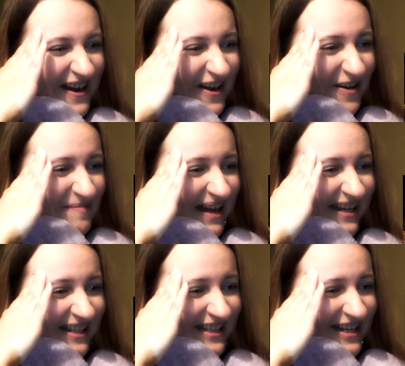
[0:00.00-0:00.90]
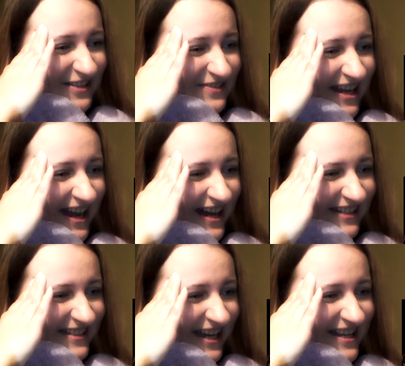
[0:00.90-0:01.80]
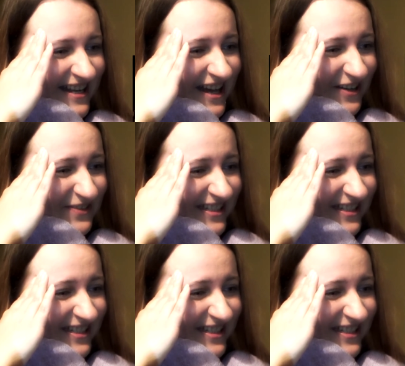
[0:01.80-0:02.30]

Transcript: Oh my god. I love the hat. I love